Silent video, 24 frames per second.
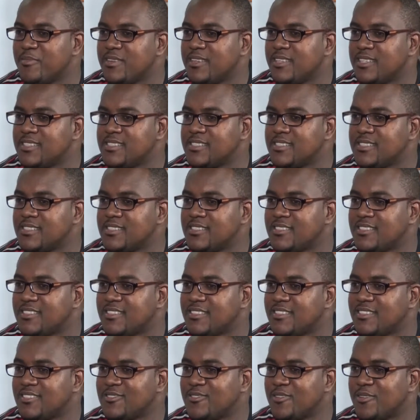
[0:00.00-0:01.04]
it's
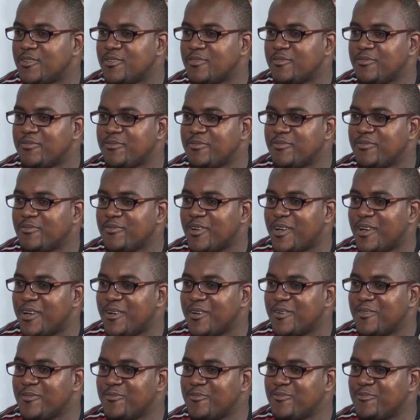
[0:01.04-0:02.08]
sort of
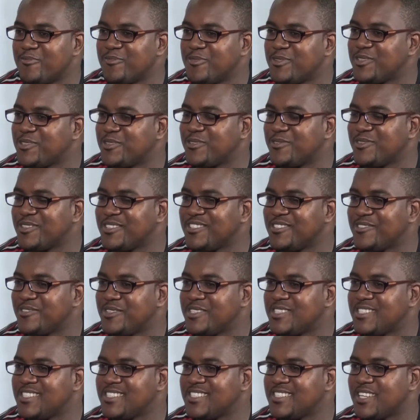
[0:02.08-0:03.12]
what did
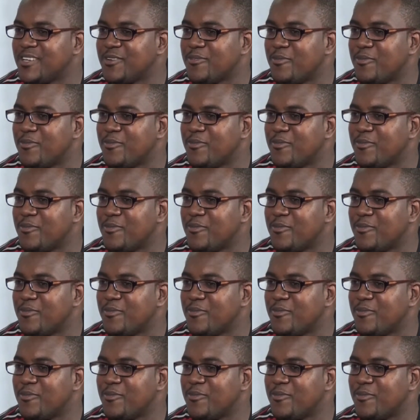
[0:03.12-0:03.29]
you say?